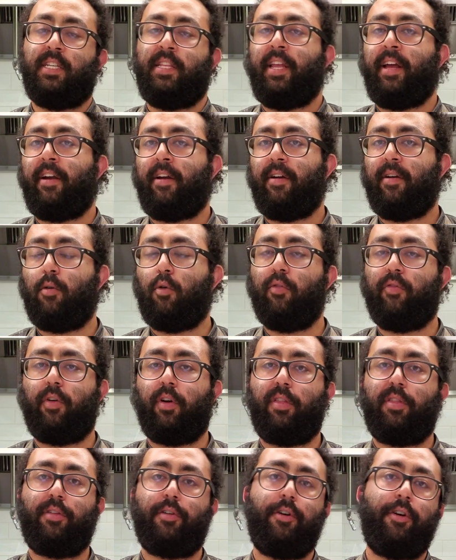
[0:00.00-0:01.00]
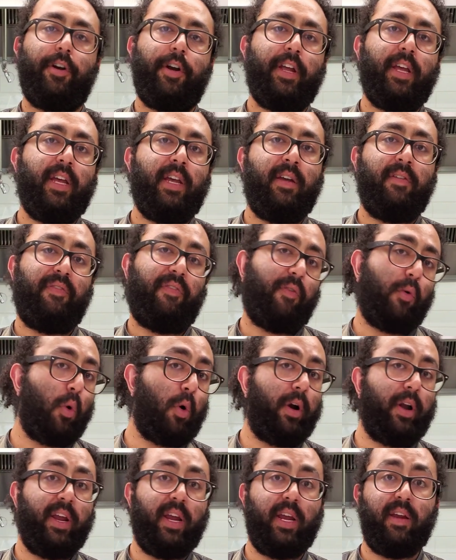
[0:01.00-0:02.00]
in there over 30,
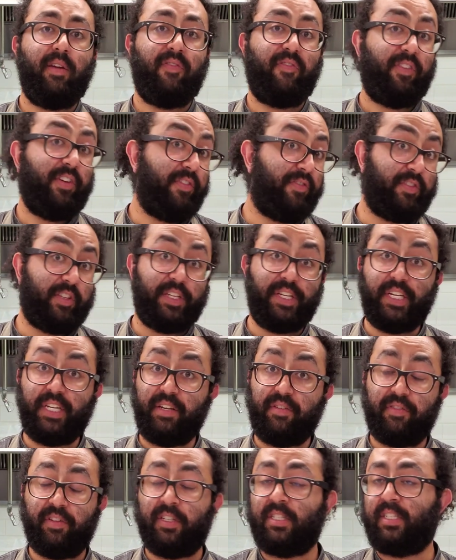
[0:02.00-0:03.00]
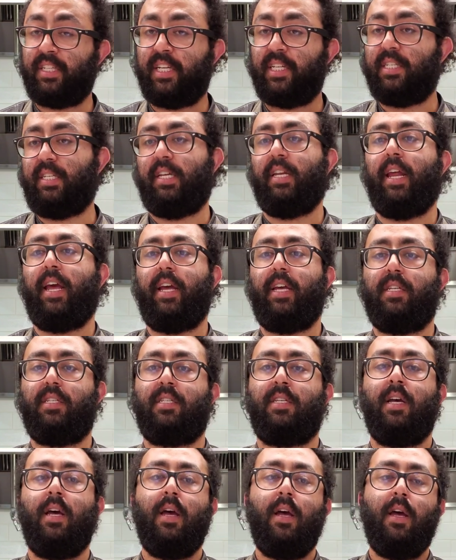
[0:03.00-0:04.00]
40, 50, even 60
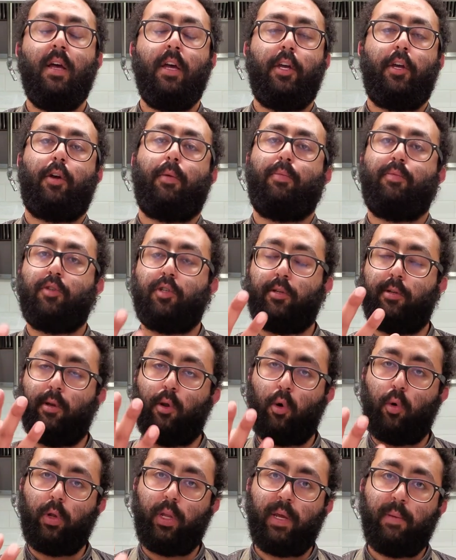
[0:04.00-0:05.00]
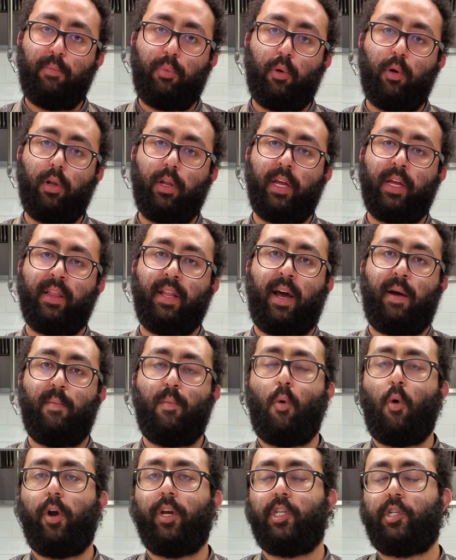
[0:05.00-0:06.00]
days, you're slowly pulling that
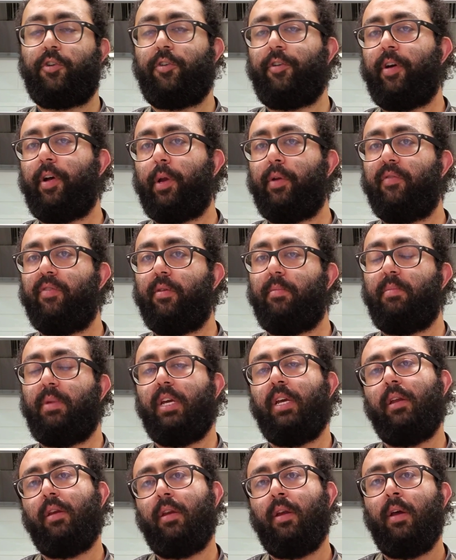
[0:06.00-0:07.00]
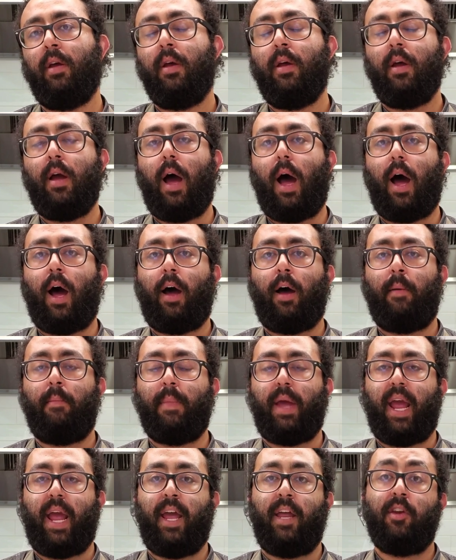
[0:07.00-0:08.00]
moisture out of the meat.
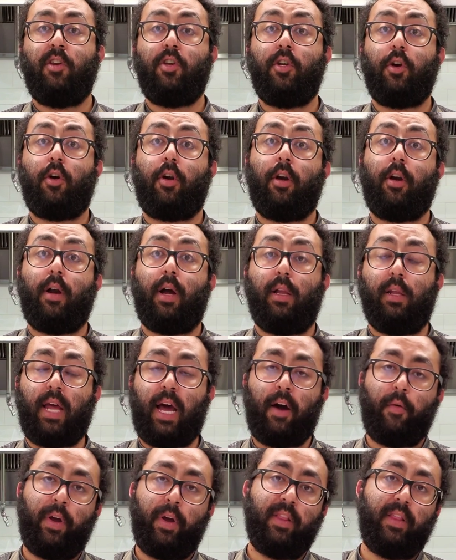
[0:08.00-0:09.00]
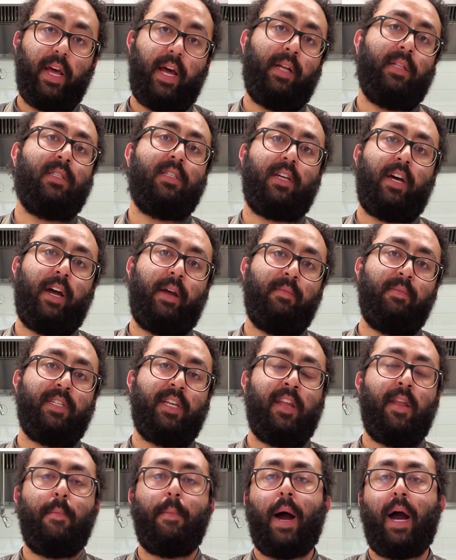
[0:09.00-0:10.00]
And you're allowing the enzymes
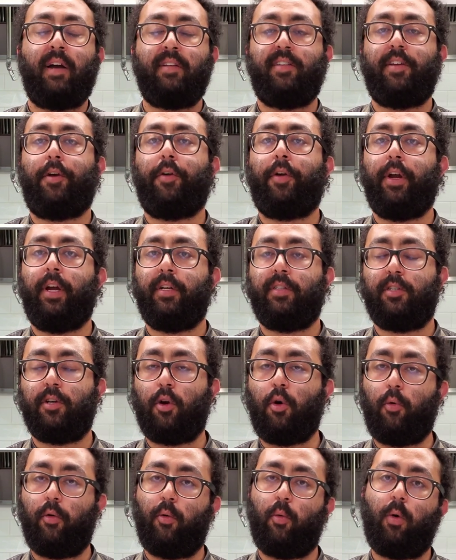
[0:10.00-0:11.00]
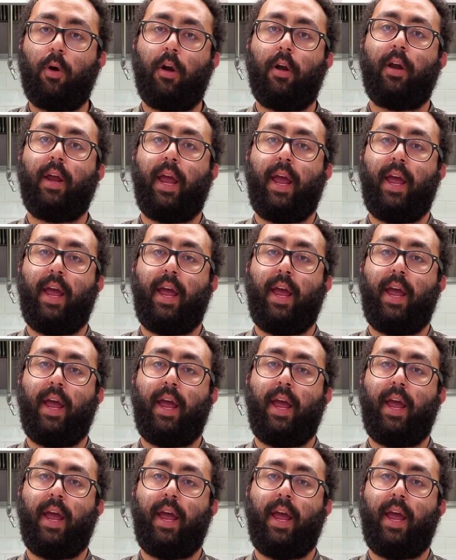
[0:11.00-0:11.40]
and the bacteria to go to work